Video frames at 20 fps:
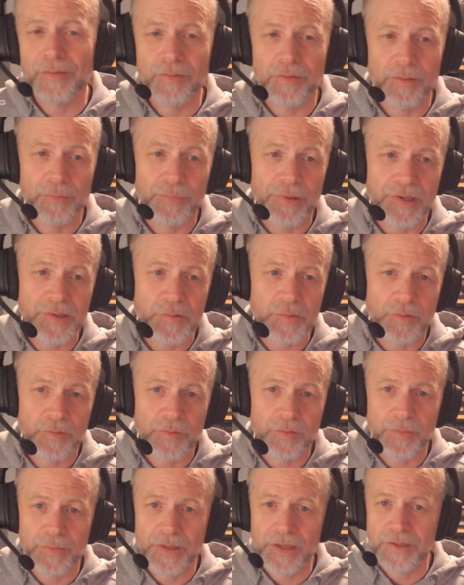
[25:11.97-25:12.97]
her a +1
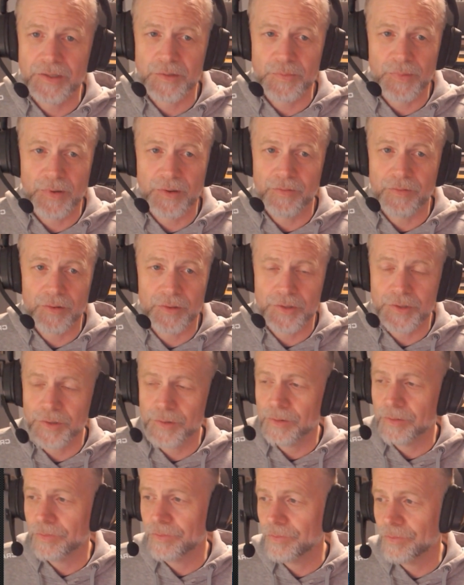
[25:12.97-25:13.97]
from that just by
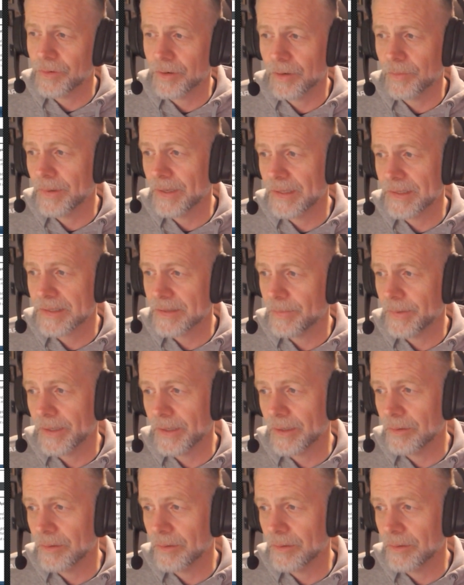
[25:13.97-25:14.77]
virtue of her being somebody who